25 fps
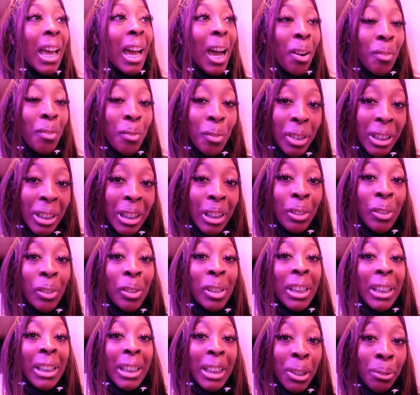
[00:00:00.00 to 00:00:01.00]
I'm really
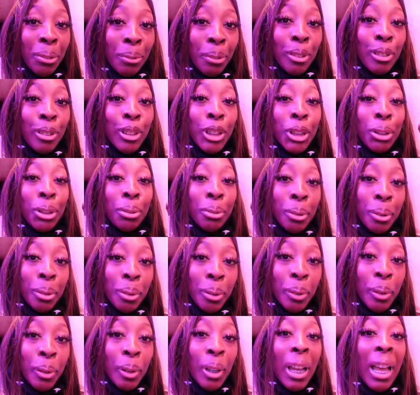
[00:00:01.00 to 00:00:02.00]
going to give you
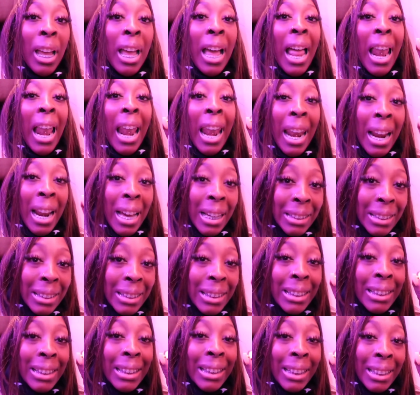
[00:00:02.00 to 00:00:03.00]
true, last
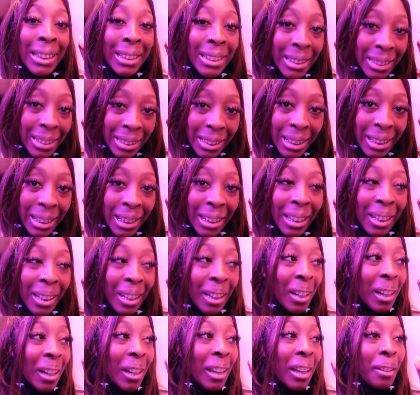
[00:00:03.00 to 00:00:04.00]
goofy
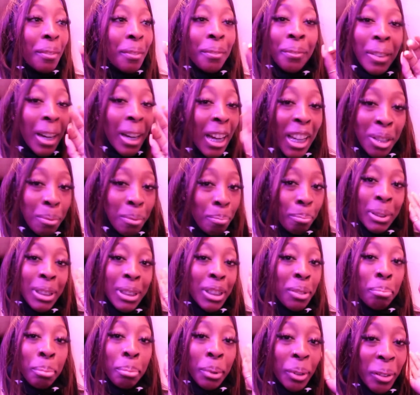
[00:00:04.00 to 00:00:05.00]
vibes,
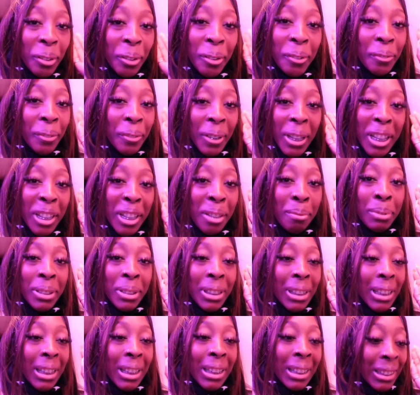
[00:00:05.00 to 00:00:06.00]
pure vibes
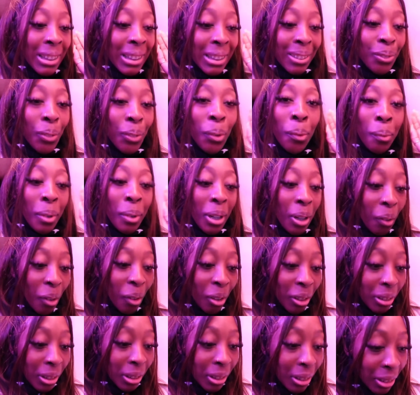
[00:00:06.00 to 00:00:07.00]
is what we're
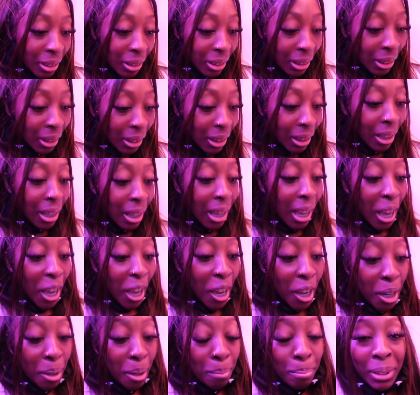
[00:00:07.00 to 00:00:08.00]
on.
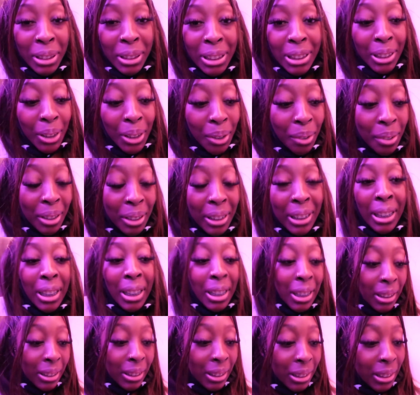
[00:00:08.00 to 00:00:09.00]
So
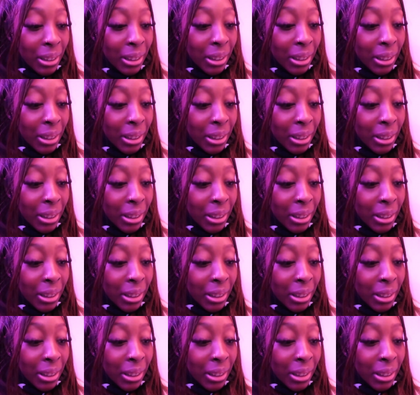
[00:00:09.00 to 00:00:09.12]
yes,